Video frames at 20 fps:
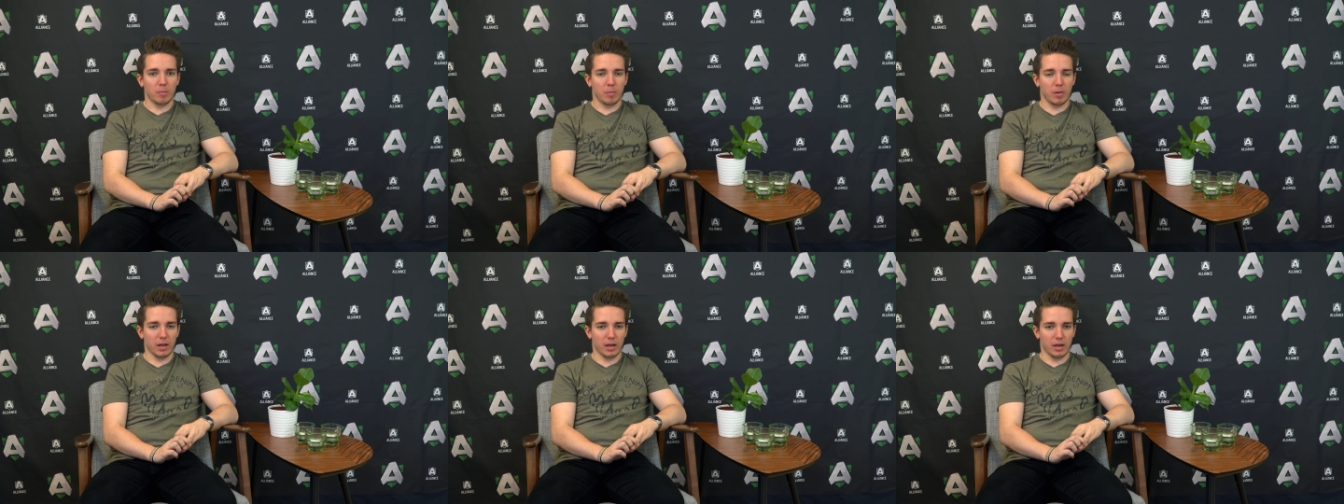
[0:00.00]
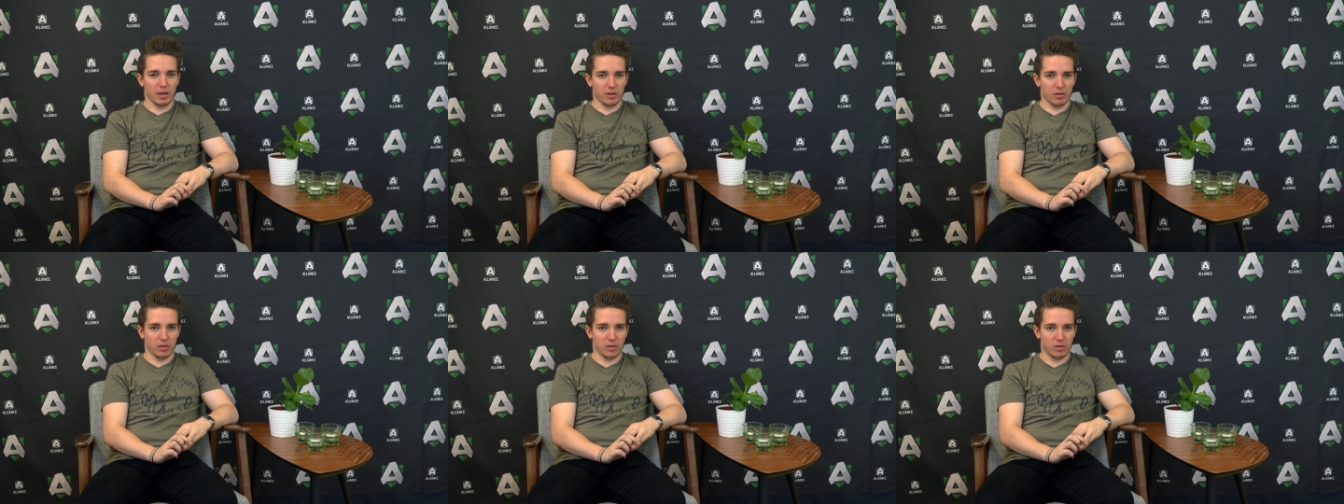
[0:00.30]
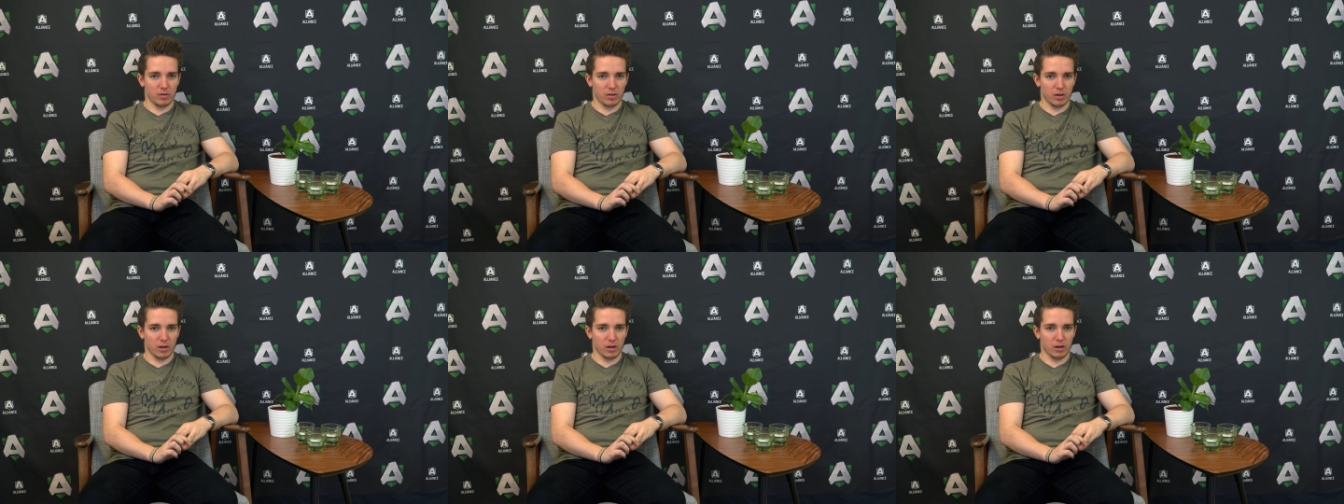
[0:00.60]

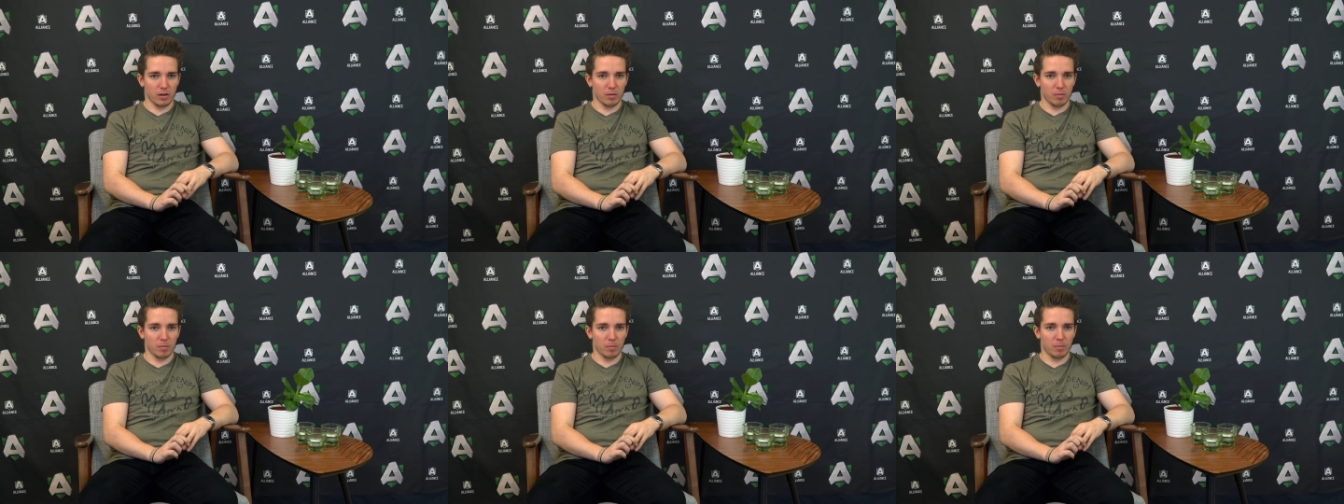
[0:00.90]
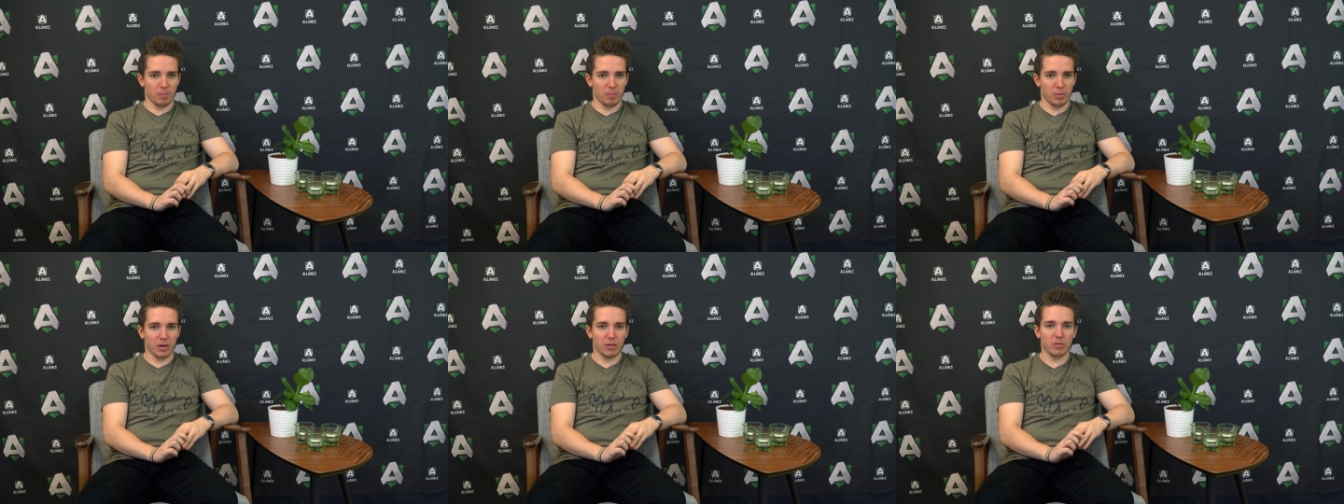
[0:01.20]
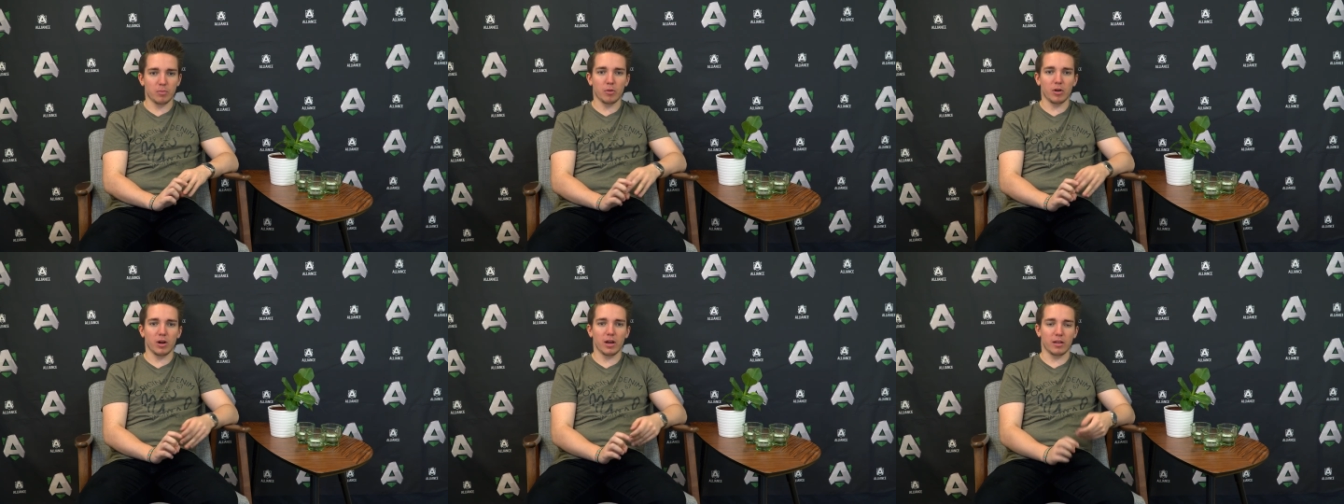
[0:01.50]
Plays, uh,
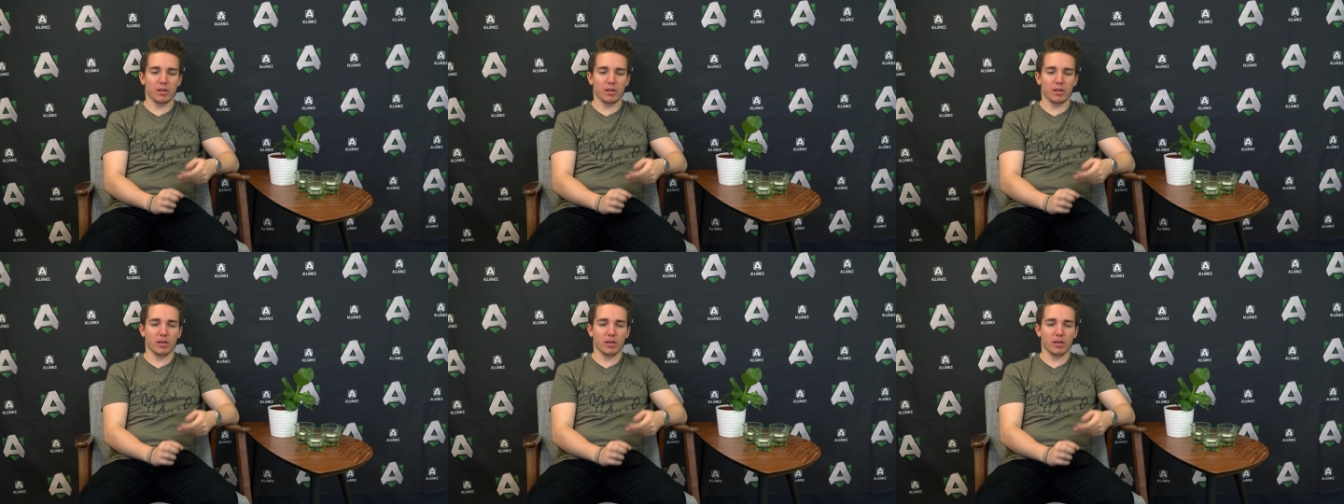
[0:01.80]
plays more